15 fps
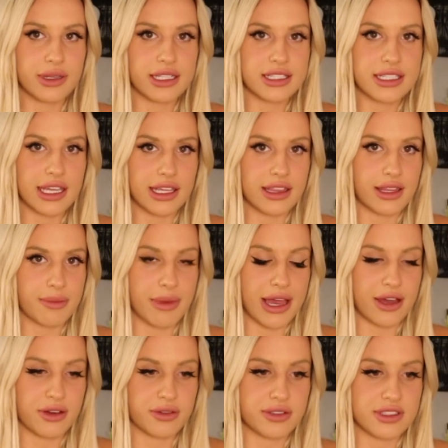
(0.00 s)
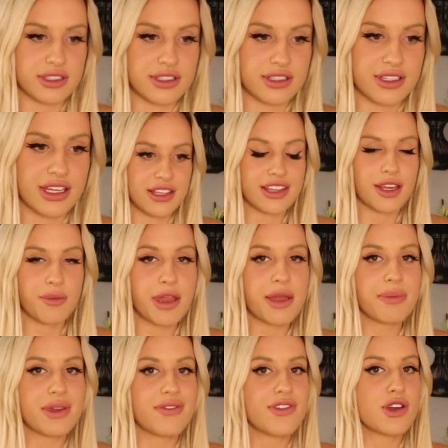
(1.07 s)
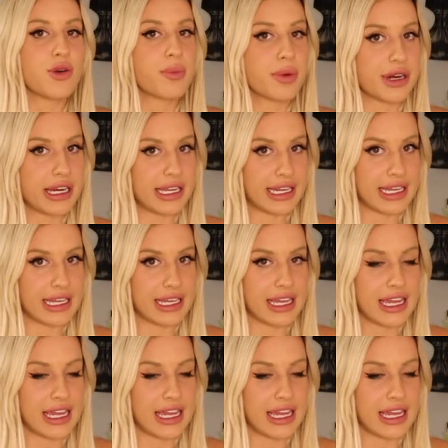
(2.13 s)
wanna take them out. They make me feel pretty.